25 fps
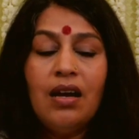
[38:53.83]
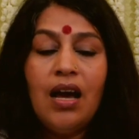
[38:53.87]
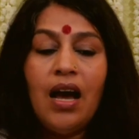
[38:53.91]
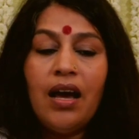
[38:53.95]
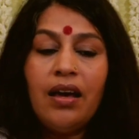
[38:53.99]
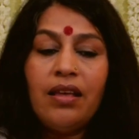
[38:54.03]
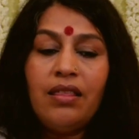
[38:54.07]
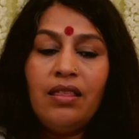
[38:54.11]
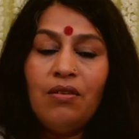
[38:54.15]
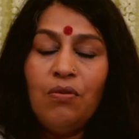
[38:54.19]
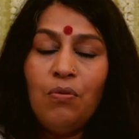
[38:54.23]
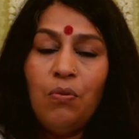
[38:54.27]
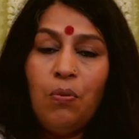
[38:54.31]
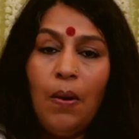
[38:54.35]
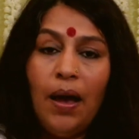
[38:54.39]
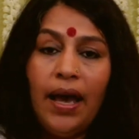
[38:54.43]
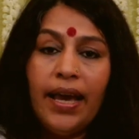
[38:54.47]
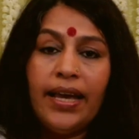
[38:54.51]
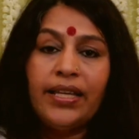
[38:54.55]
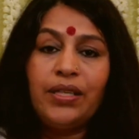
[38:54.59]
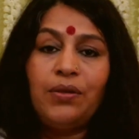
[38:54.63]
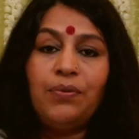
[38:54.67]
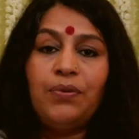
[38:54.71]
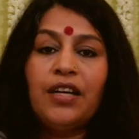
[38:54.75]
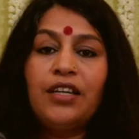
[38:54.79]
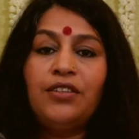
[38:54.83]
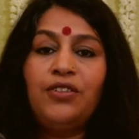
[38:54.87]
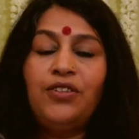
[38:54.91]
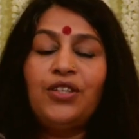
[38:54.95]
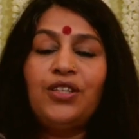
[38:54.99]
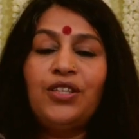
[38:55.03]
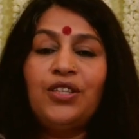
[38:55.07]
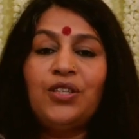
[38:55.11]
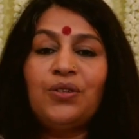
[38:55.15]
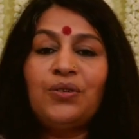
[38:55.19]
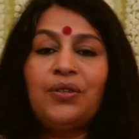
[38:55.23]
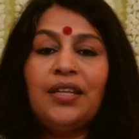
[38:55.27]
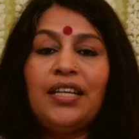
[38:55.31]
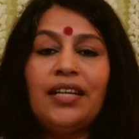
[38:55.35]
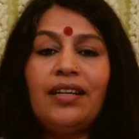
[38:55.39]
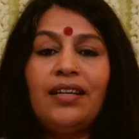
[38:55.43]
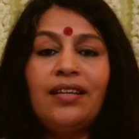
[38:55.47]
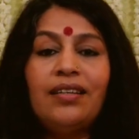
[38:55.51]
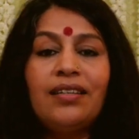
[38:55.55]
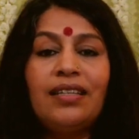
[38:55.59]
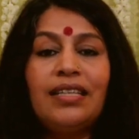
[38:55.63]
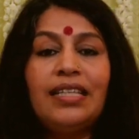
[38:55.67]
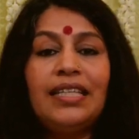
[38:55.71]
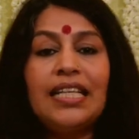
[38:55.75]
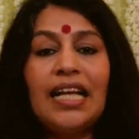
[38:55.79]
Otherwise, we are just
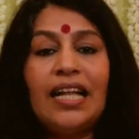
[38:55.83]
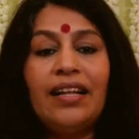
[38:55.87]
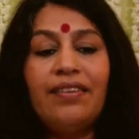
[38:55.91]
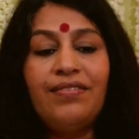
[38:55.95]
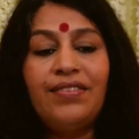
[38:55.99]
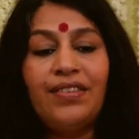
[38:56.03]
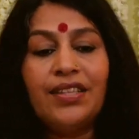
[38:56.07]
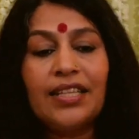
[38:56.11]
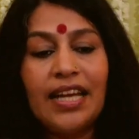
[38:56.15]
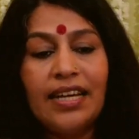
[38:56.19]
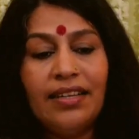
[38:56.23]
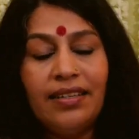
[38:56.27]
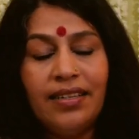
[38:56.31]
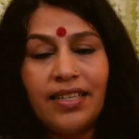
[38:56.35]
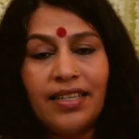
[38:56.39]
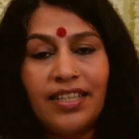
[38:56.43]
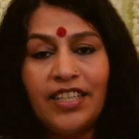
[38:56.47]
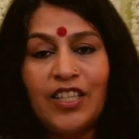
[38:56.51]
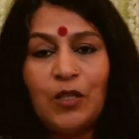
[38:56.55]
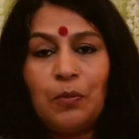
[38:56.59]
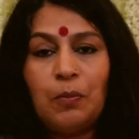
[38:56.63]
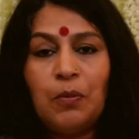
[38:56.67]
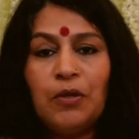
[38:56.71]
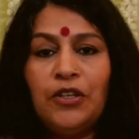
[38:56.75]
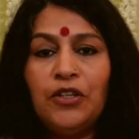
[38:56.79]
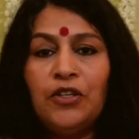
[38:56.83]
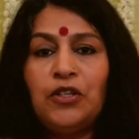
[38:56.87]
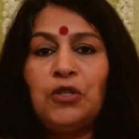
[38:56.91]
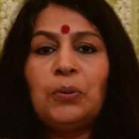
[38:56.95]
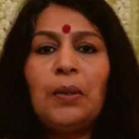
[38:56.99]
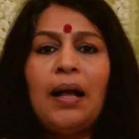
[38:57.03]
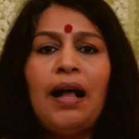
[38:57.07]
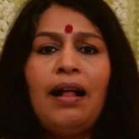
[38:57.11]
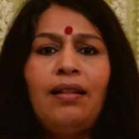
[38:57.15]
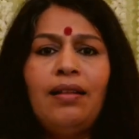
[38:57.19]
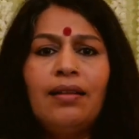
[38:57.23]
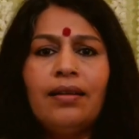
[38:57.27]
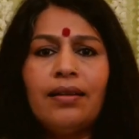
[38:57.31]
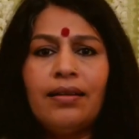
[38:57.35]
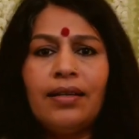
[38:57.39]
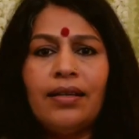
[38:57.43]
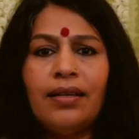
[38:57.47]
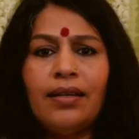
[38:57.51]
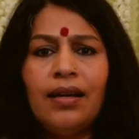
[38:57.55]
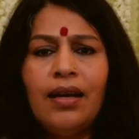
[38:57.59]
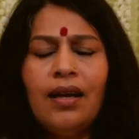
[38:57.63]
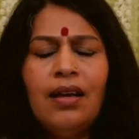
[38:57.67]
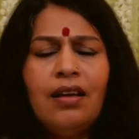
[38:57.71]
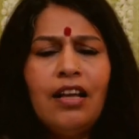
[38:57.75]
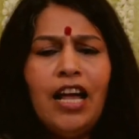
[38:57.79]
creating a self-centered
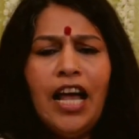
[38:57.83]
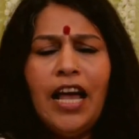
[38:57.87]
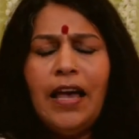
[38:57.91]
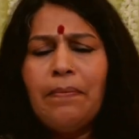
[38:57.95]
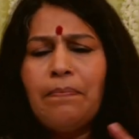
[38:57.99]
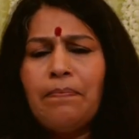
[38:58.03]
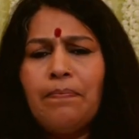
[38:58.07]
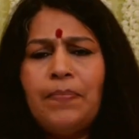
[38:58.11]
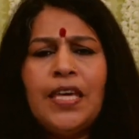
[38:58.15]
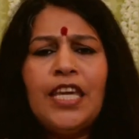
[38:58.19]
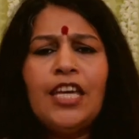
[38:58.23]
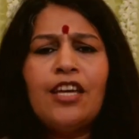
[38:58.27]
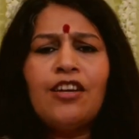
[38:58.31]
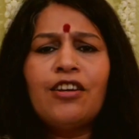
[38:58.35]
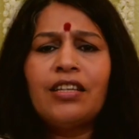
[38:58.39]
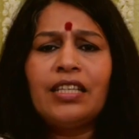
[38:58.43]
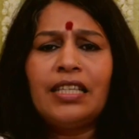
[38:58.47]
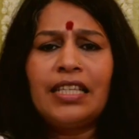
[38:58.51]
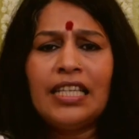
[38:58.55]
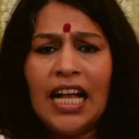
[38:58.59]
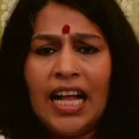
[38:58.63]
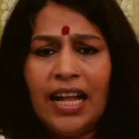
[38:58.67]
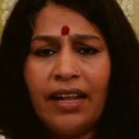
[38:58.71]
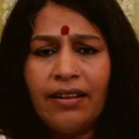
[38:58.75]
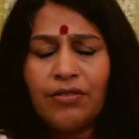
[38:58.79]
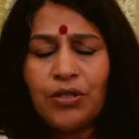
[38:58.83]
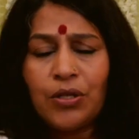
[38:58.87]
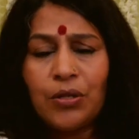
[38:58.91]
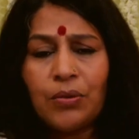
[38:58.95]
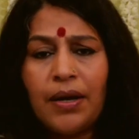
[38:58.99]
spirituality and be yourself.